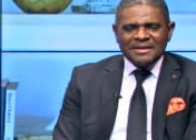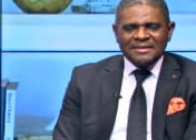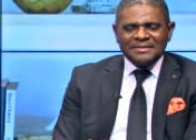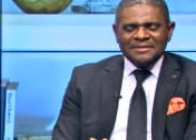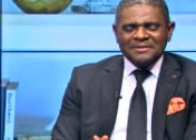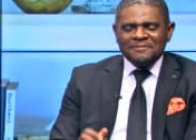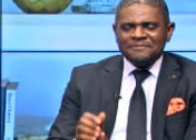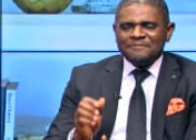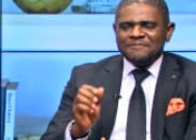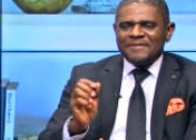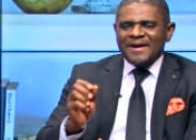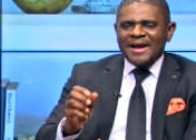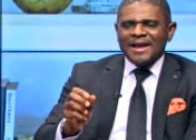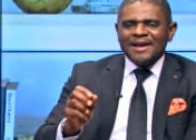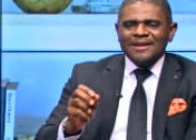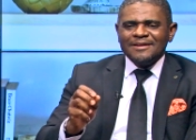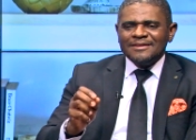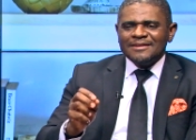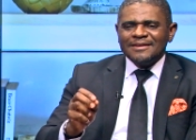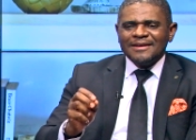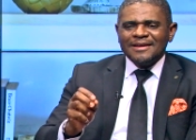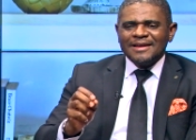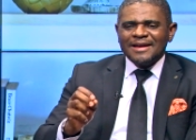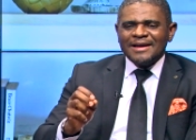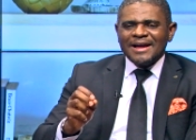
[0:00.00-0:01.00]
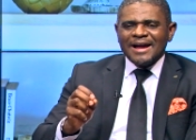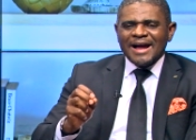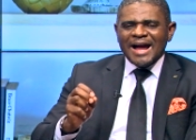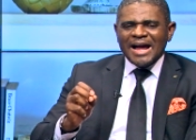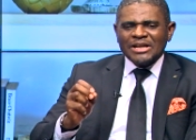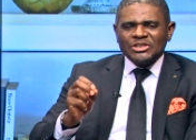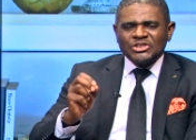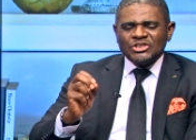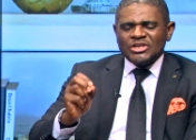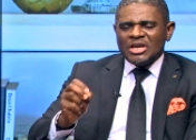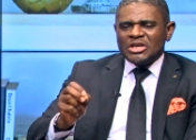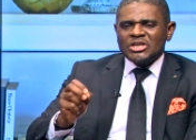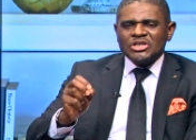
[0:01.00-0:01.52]
define a
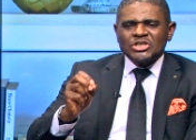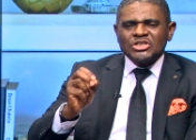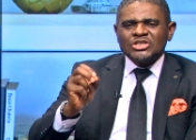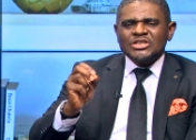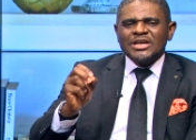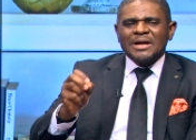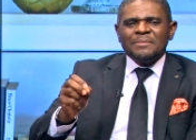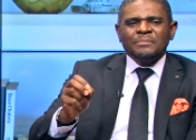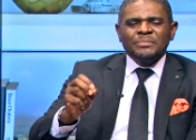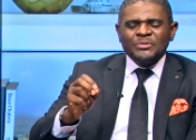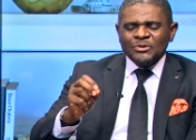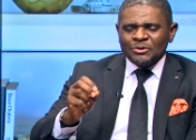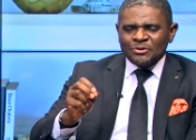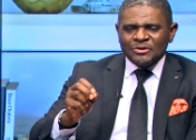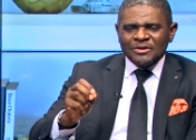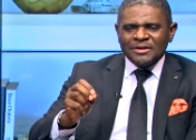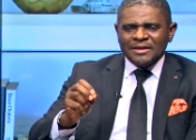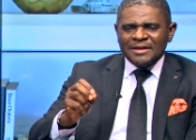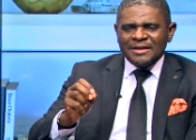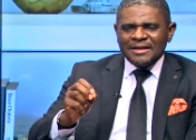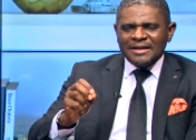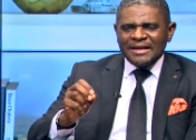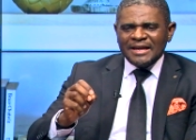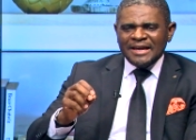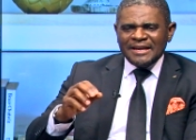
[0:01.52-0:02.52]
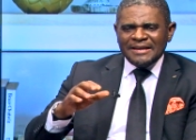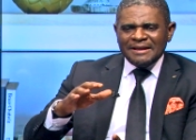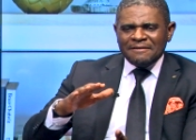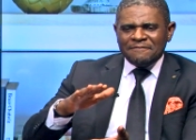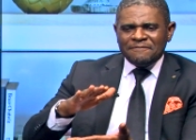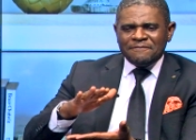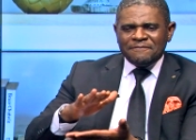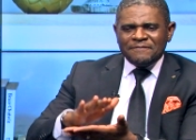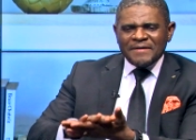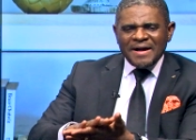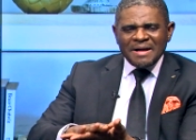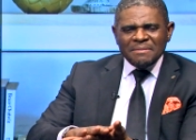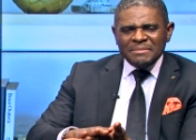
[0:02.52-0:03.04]
change champion in a
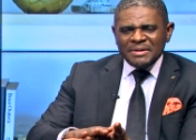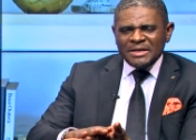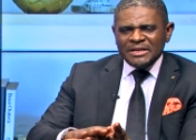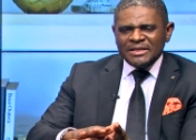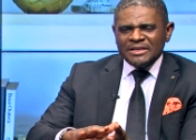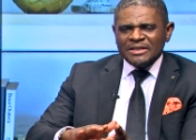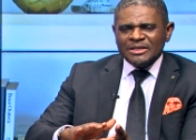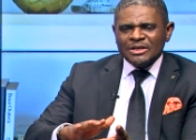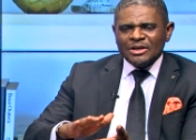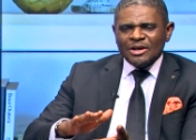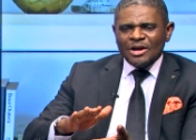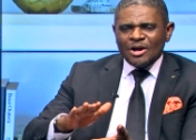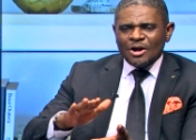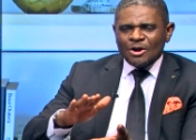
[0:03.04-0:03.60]
family,